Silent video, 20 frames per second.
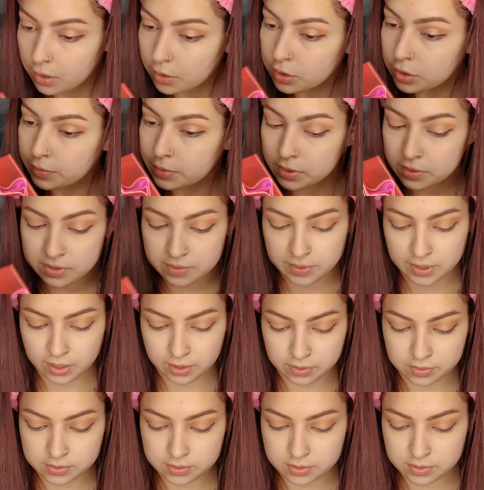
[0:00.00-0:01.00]
Should we do something
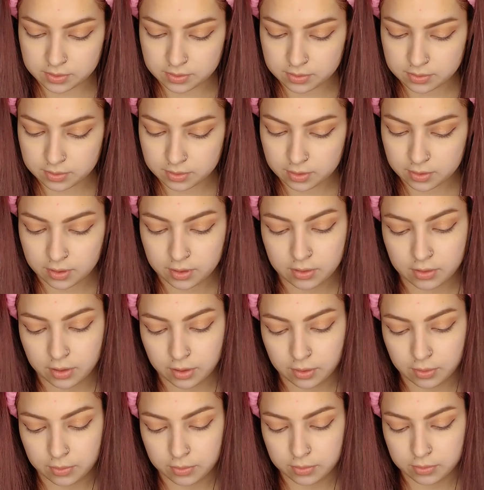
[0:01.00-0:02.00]
else? I don't know.
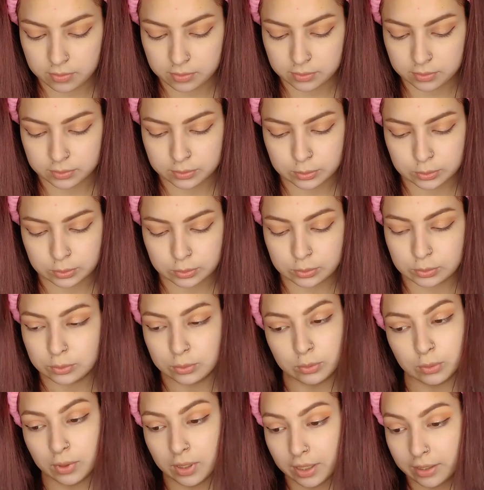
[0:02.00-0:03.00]

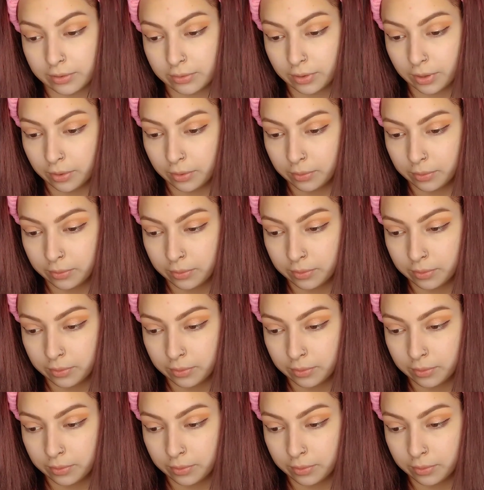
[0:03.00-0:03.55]
Ooh, I don't know.